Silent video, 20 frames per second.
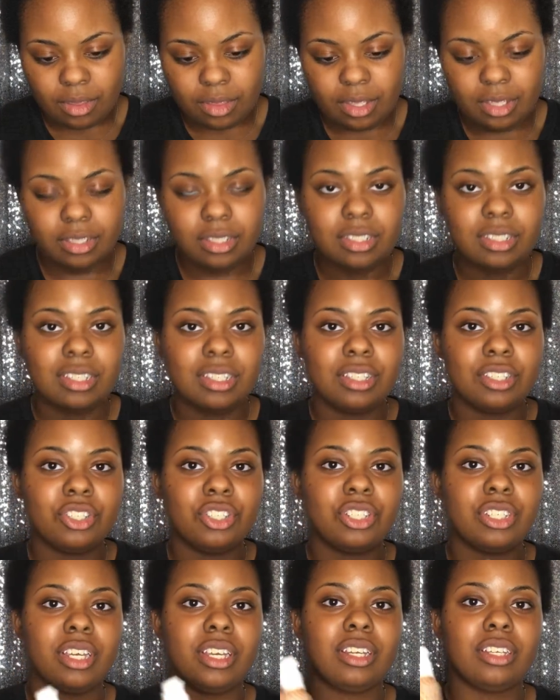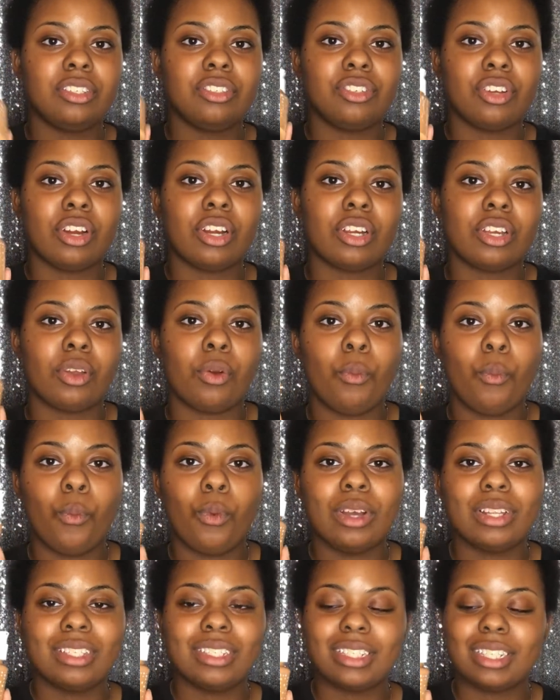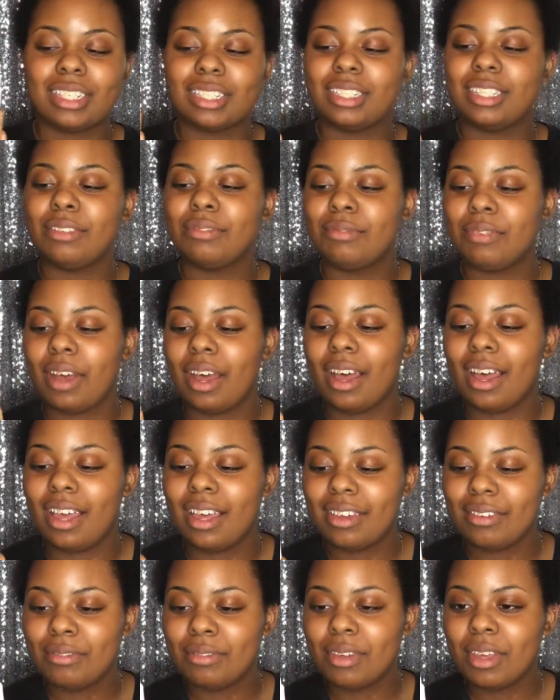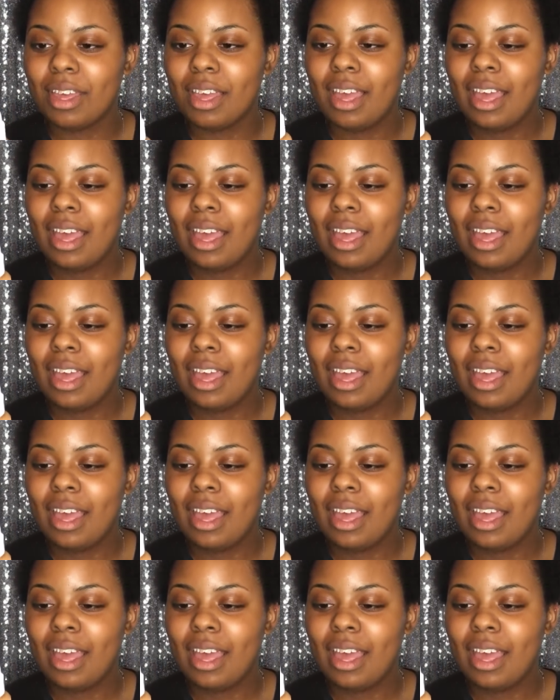This is in the shade Dark 165.